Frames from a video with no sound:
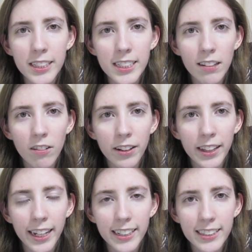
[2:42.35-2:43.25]
it's still only,
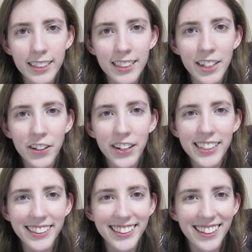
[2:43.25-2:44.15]
like, 60
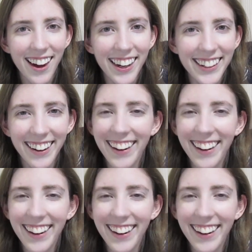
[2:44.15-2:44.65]
degrees inside.